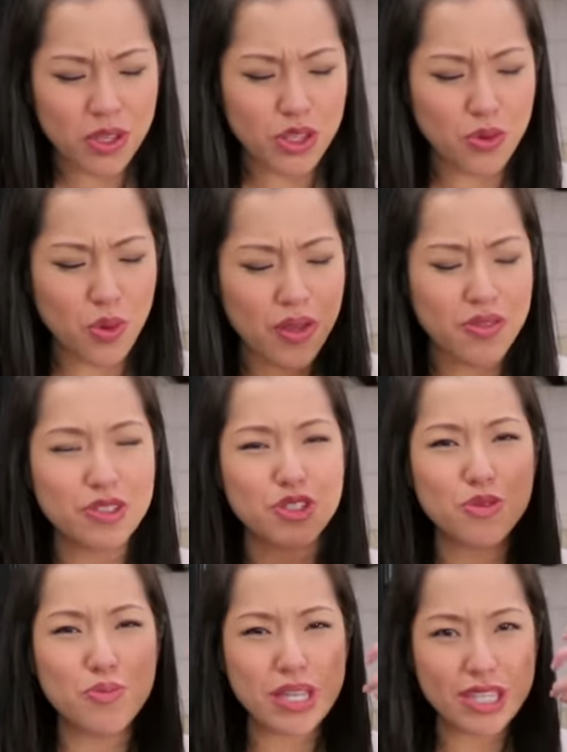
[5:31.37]
You want this
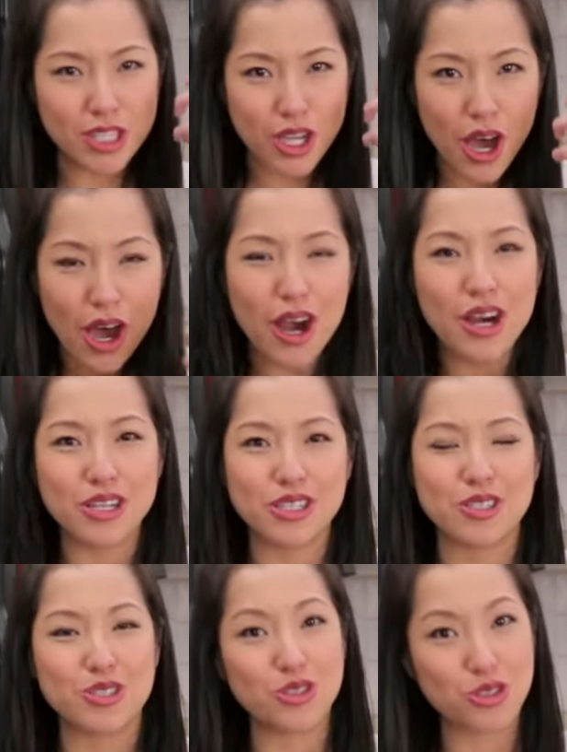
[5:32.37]
to be tart
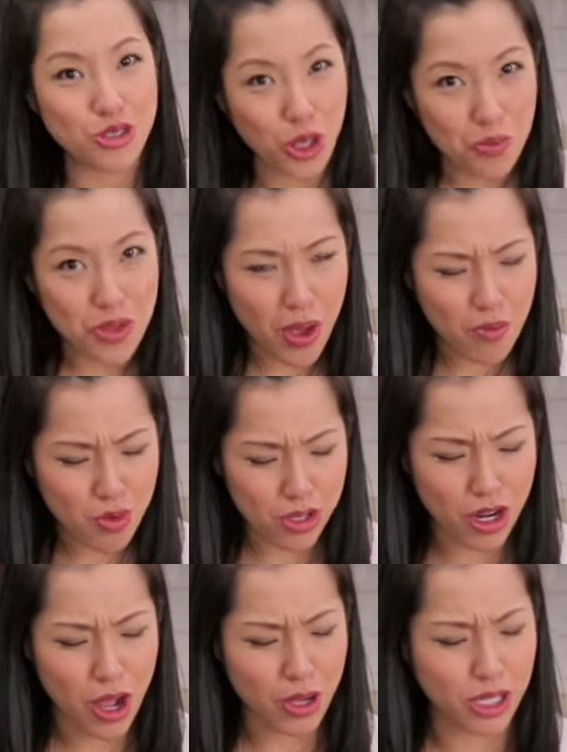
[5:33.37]
because this is tom yum we're
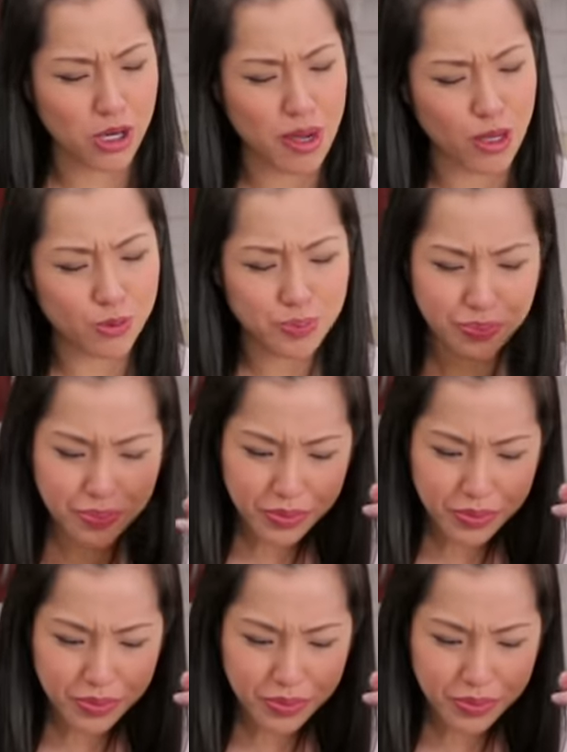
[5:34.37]
talking about.